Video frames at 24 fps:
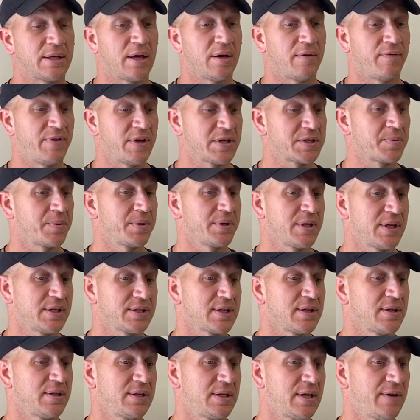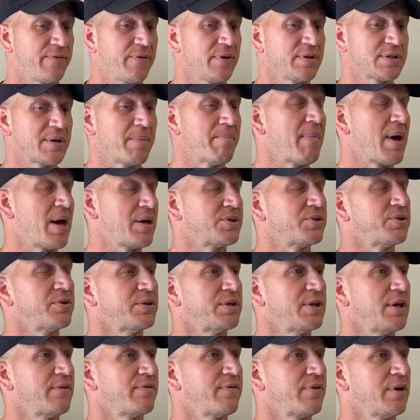A visible difference, a
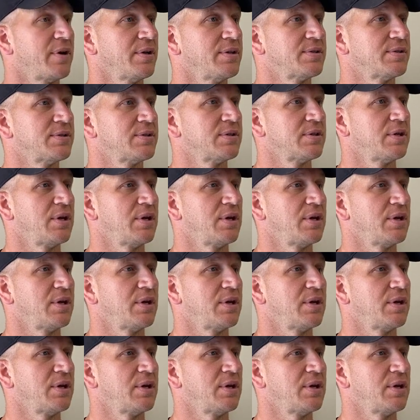measured difference.